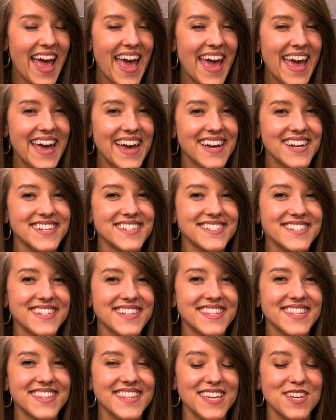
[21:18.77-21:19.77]

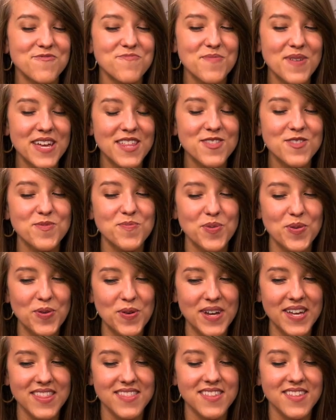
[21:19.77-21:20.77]
And it made the
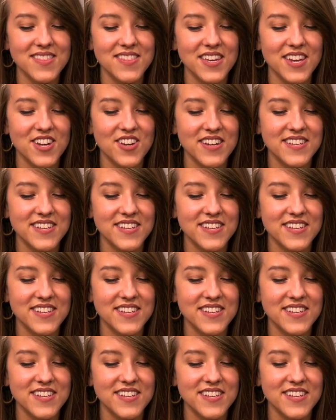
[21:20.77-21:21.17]
point that there